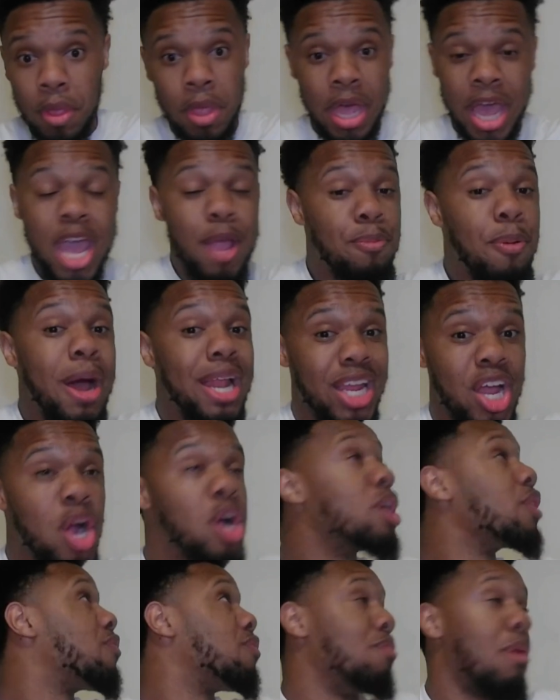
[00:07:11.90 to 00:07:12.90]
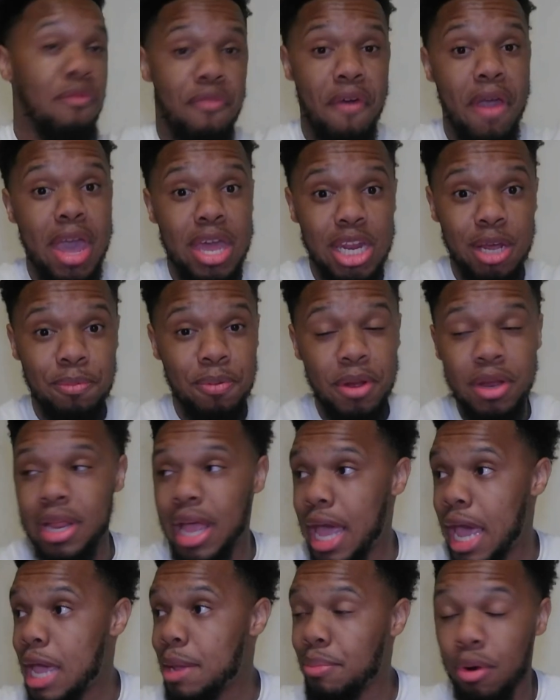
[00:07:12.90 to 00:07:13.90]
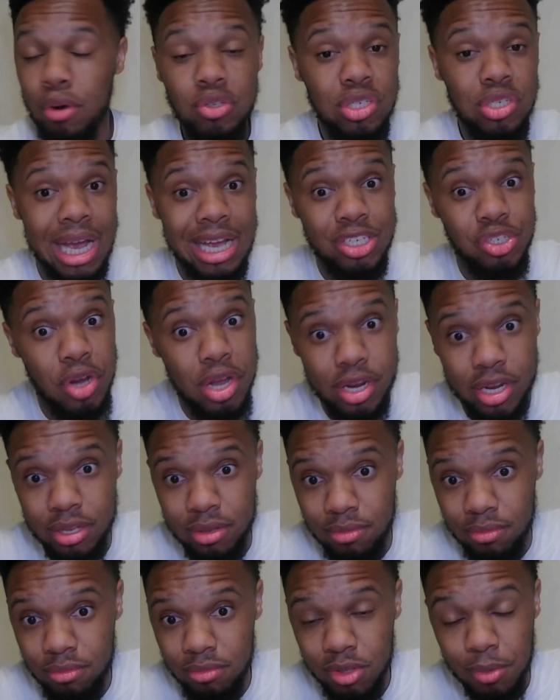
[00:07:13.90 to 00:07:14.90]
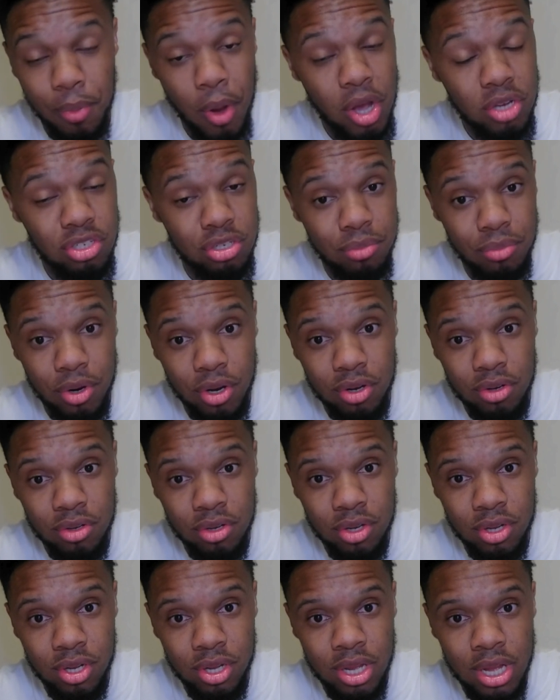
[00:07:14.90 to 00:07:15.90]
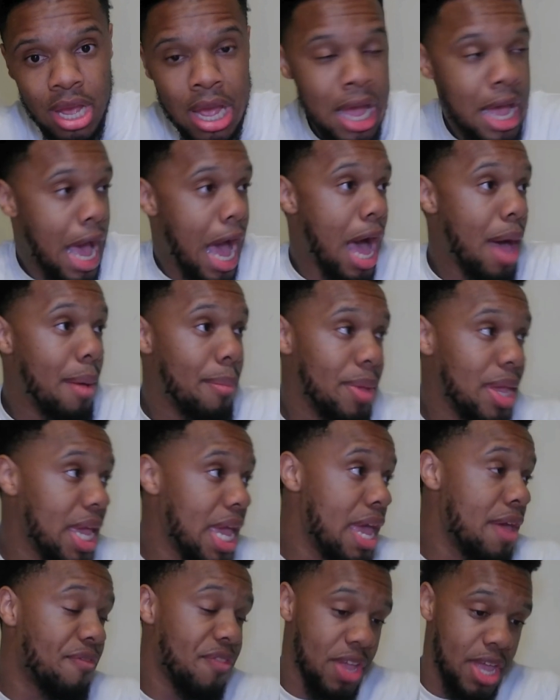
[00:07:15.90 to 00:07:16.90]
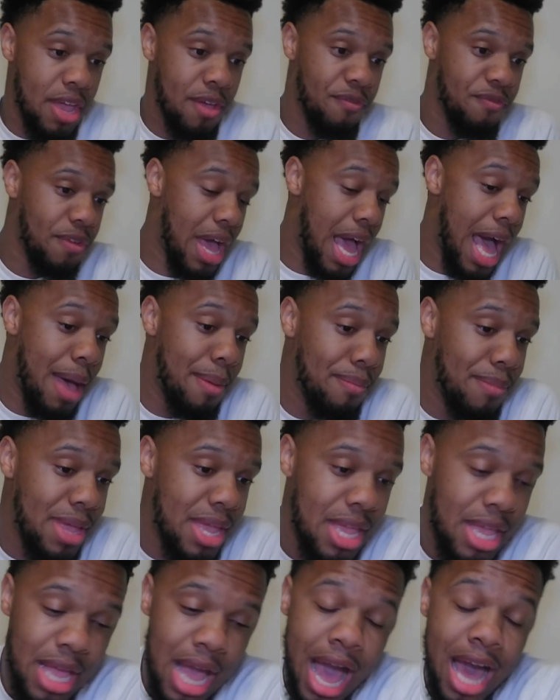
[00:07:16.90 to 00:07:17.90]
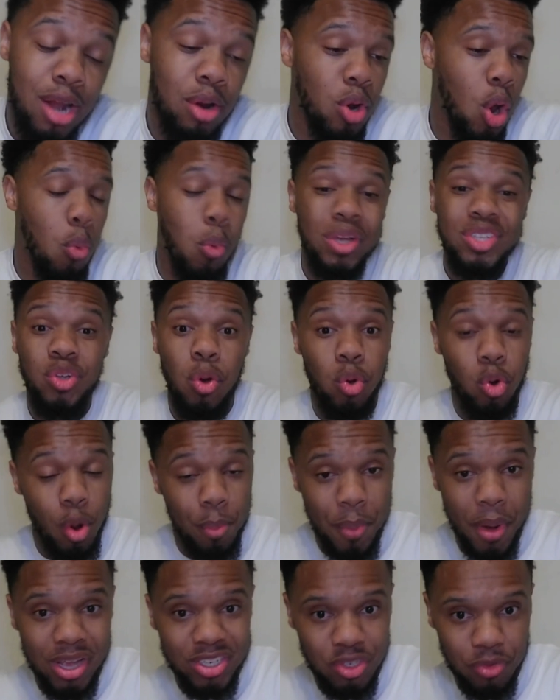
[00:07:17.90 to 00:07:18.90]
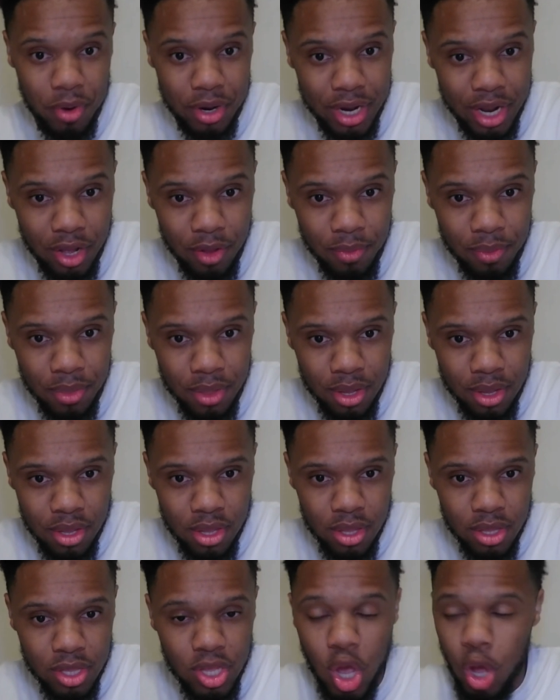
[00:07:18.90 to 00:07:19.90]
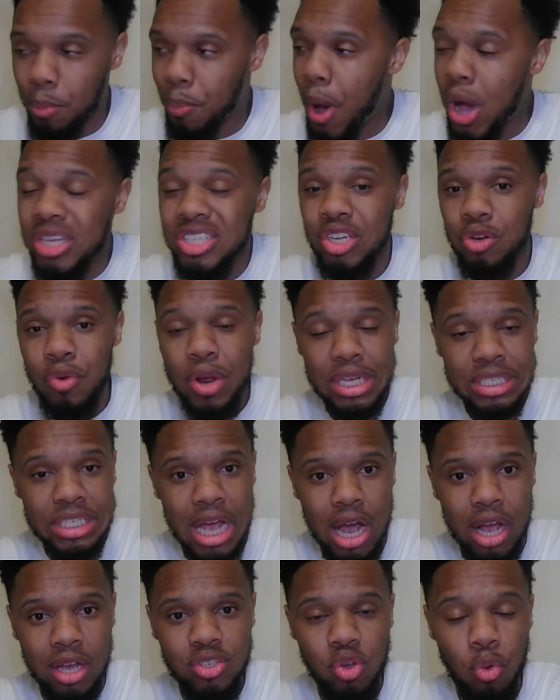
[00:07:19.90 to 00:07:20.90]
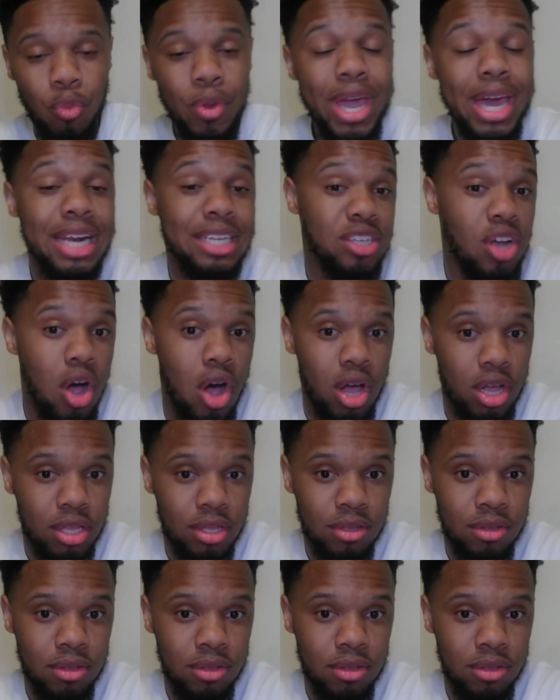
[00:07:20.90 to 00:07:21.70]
He probably heard it from a fan up here that, hey, bro, you just got traded to Boston, bro. I mean, I don't know what's going on with Boston right now. Yo, Boston Red Sox, we got to talk.